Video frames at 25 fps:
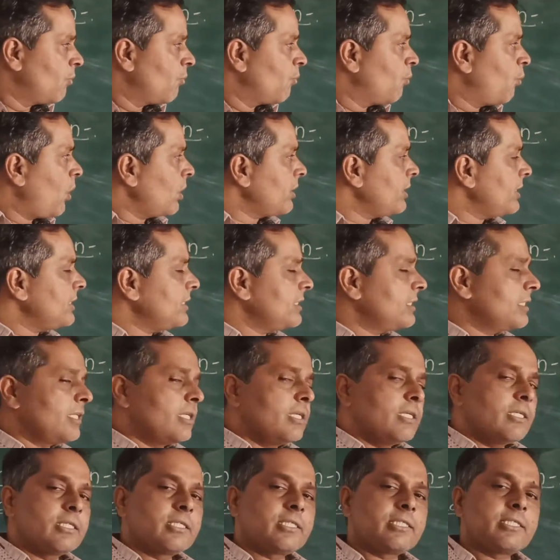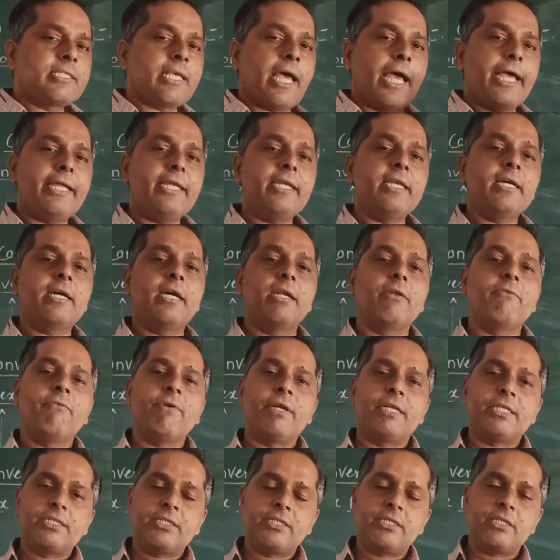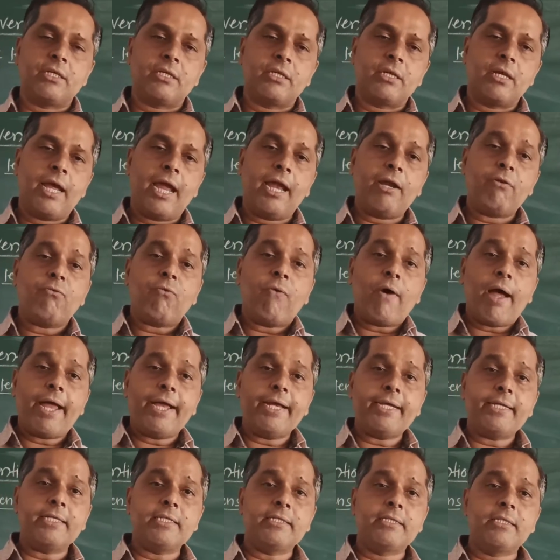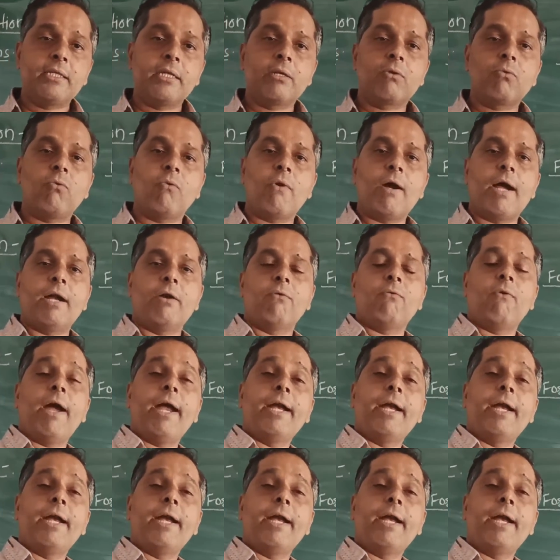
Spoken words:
what is sign convention and why it is required,